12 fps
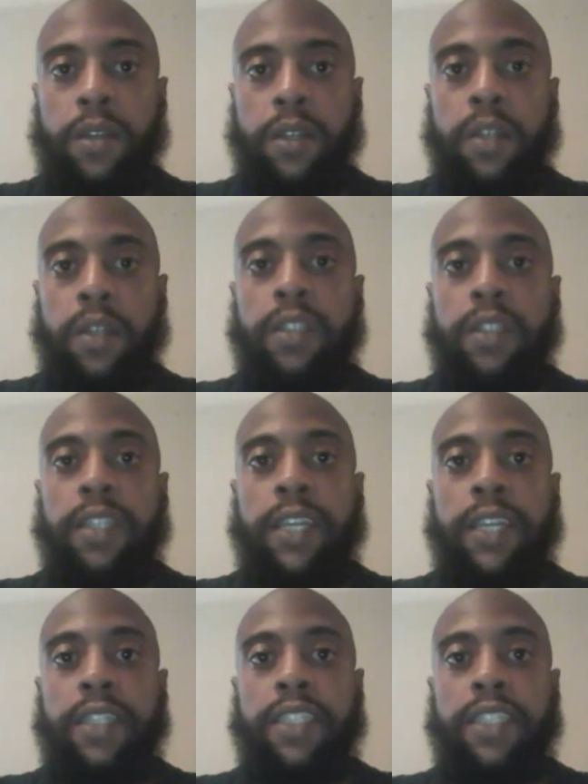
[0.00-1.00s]
He
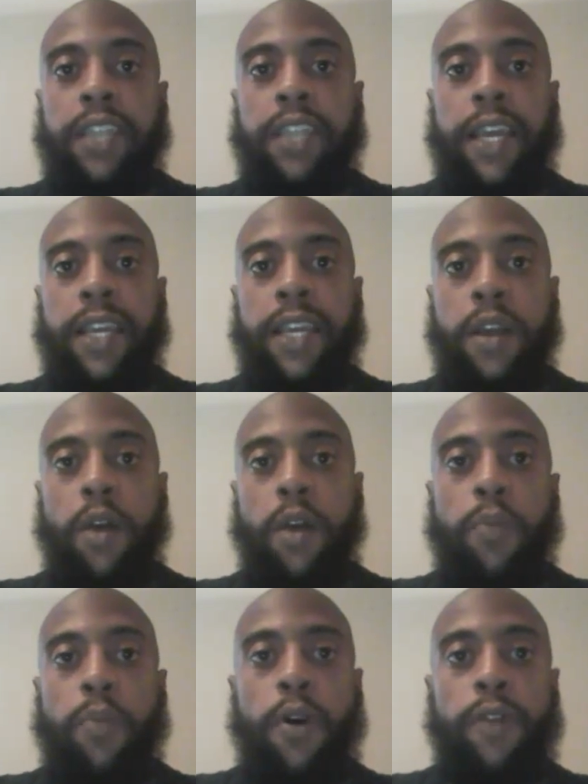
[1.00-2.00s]
set this day
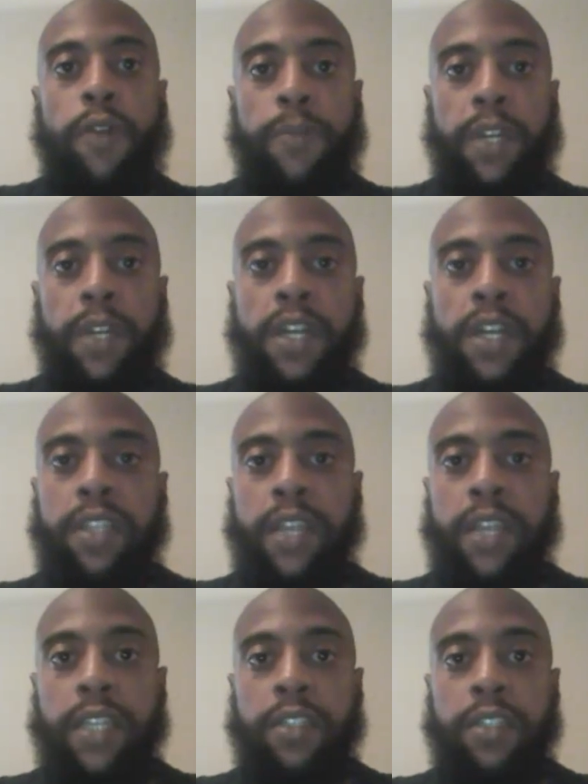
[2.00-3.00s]
apart from the other
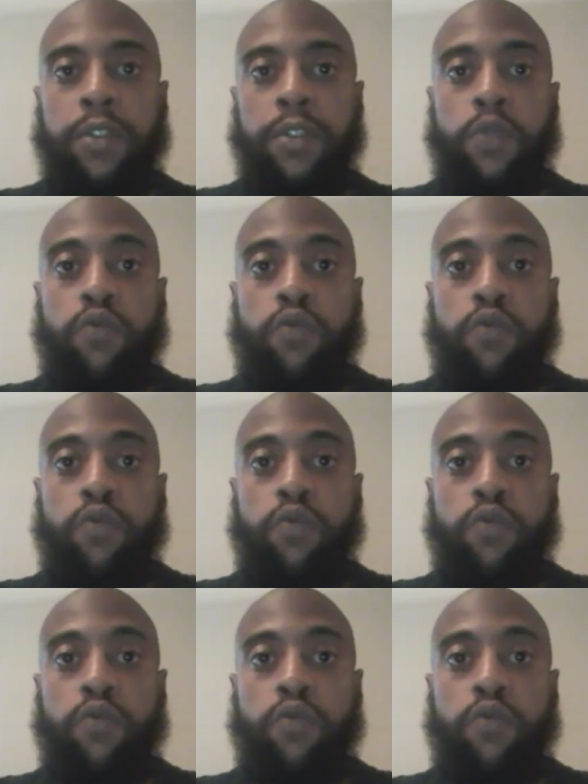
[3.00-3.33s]
days to